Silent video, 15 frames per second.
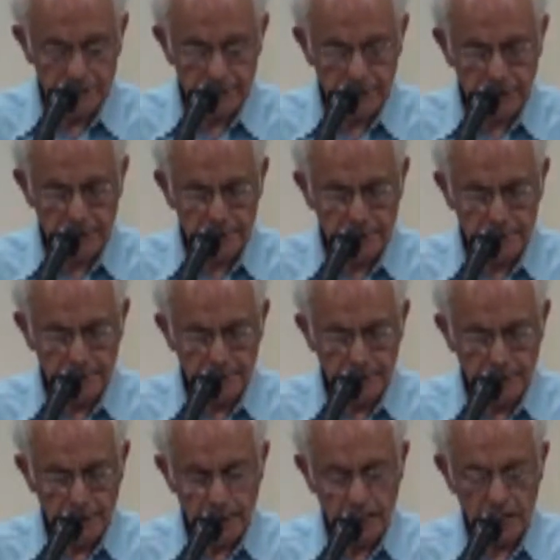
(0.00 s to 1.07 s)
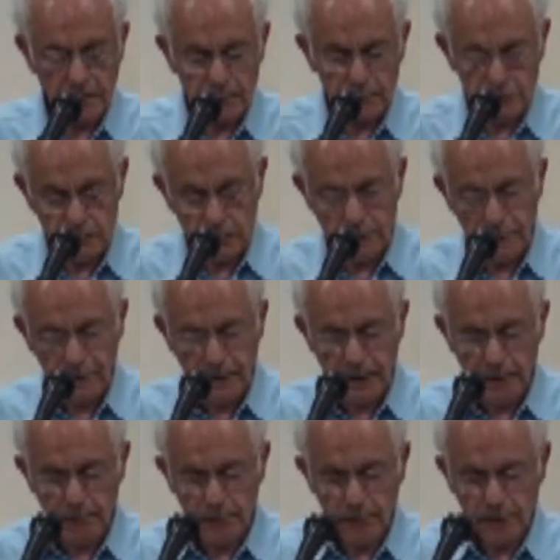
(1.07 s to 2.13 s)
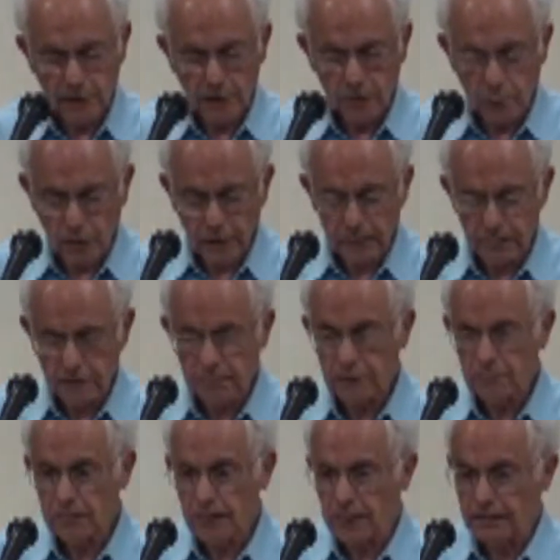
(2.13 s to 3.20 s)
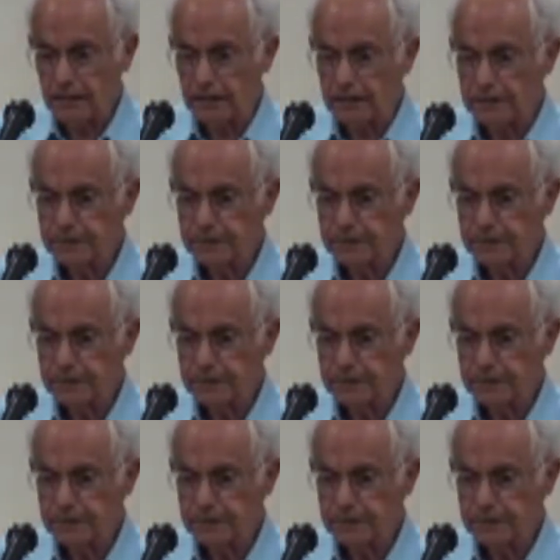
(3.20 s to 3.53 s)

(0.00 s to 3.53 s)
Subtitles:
son." And the two of them went together.